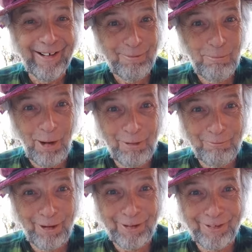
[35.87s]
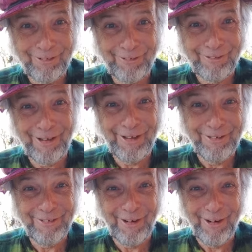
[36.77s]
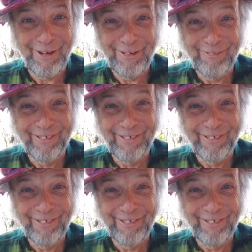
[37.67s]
my regular day job.